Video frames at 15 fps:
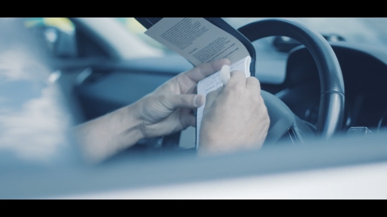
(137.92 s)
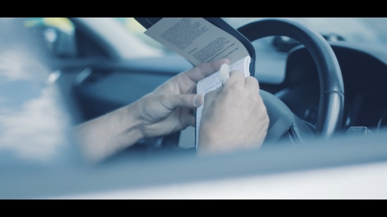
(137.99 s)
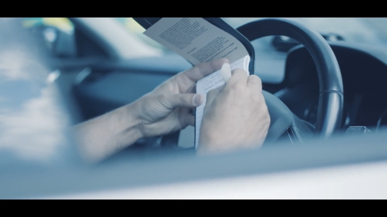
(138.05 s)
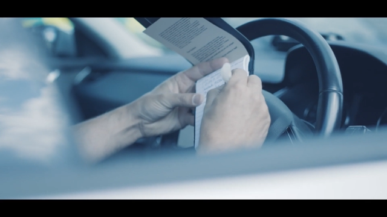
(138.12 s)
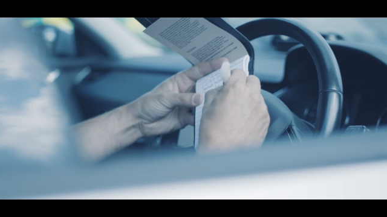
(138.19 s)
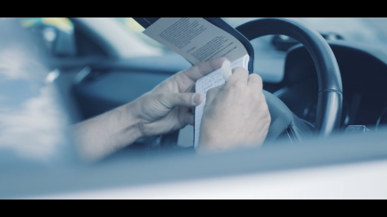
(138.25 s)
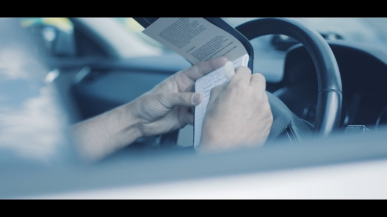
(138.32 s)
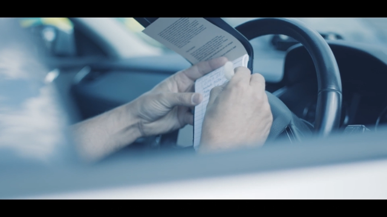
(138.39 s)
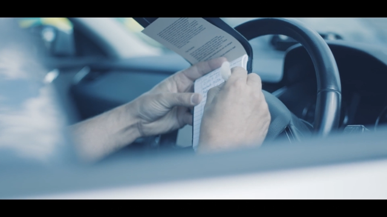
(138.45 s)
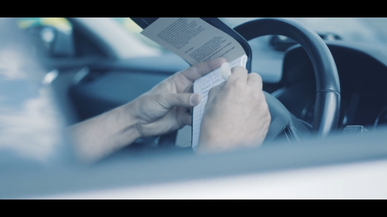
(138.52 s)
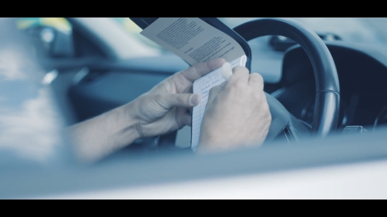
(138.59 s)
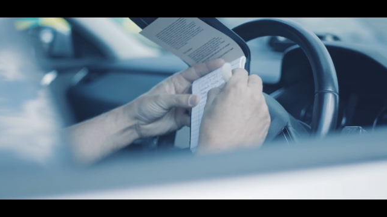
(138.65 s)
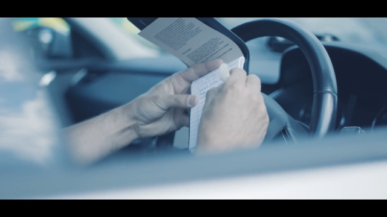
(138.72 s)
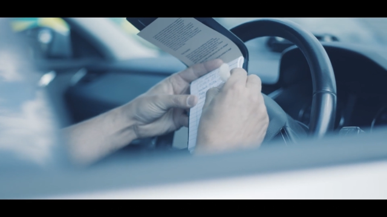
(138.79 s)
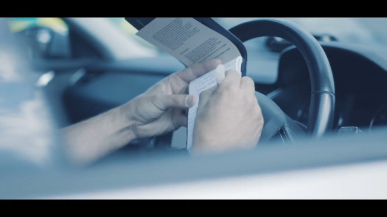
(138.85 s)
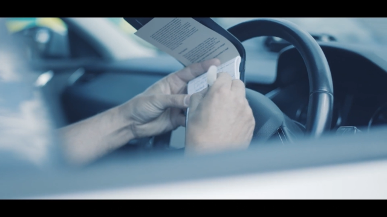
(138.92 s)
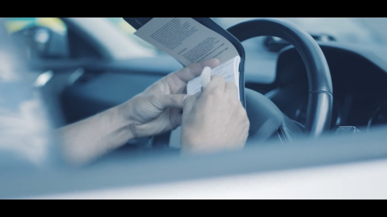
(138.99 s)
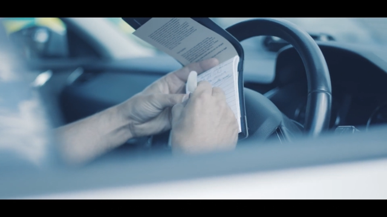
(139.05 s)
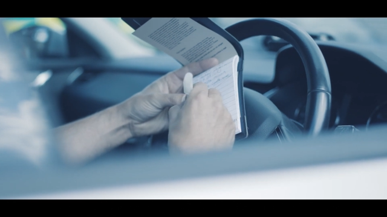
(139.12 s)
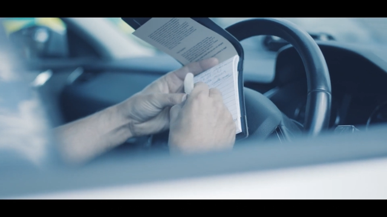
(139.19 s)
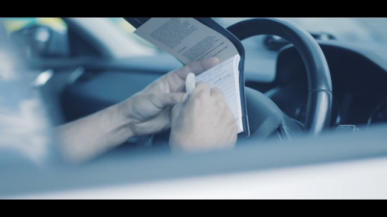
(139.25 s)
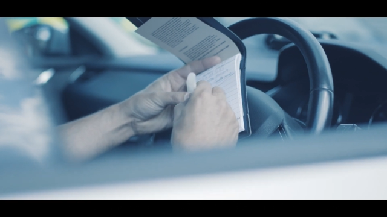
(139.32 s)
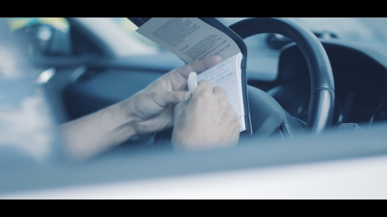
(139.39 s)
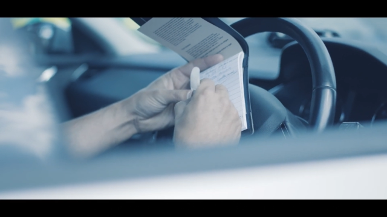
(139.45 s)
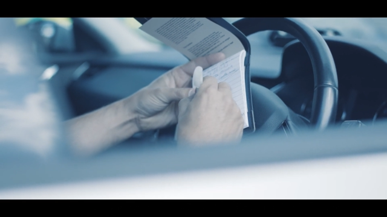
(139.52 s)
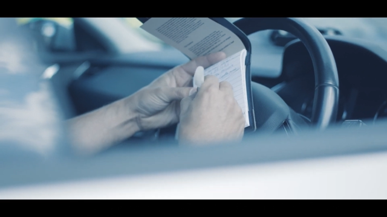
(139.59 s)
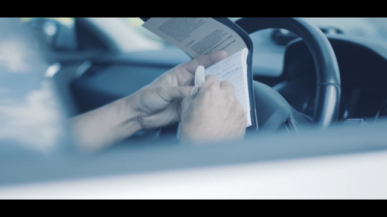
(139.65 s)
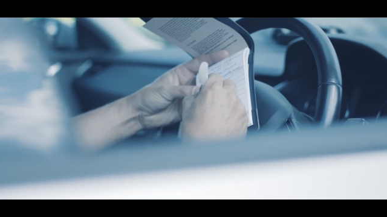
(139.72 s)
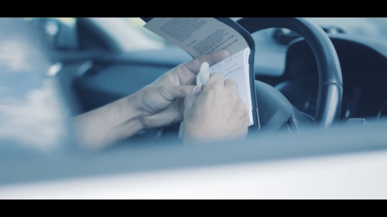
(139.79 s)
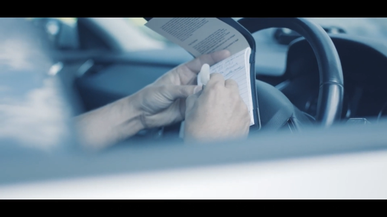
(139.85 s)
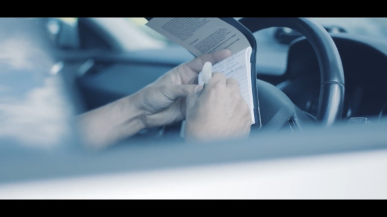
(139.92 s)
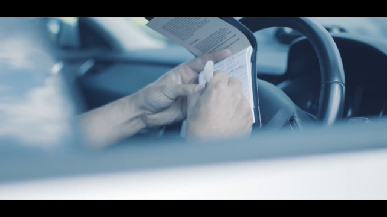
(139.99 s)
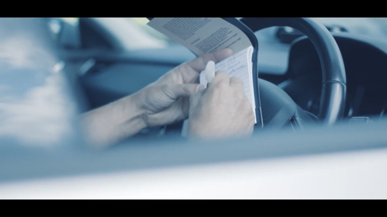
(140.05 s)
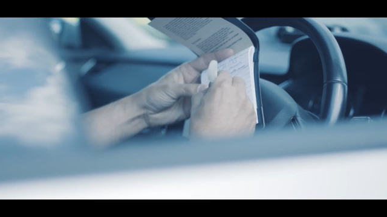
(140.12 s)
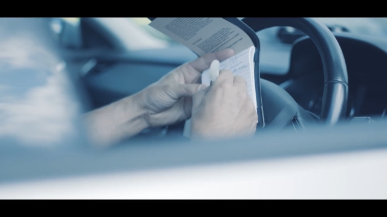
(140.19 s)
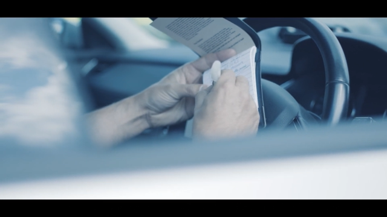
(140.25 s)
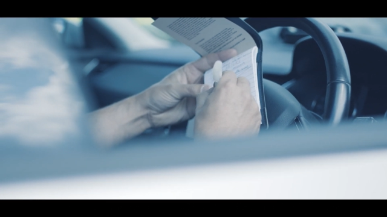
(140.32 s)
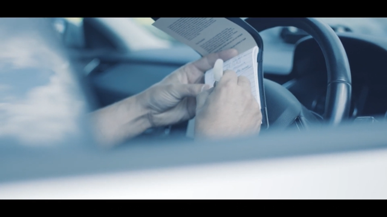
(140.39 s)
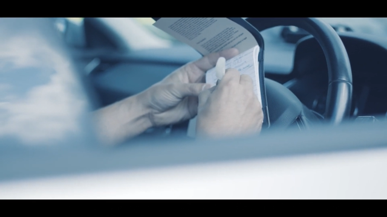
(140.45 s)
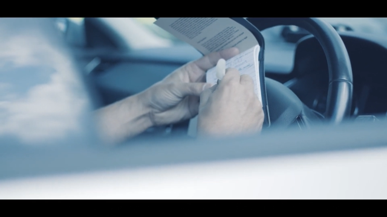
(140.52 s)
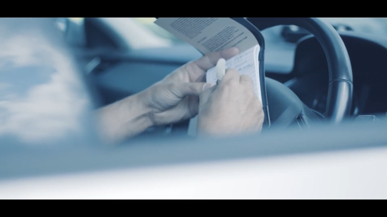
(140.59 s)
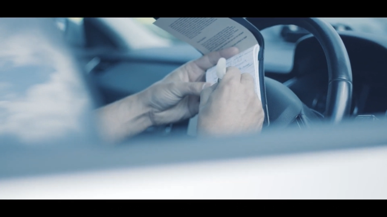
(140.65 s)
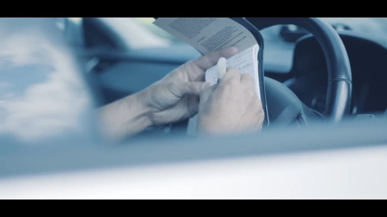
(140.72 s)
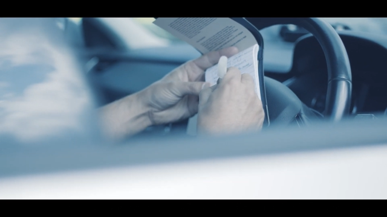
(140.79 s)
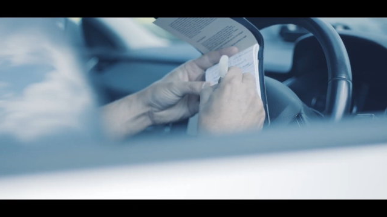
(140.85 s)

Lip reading: [unreadable: no face in view]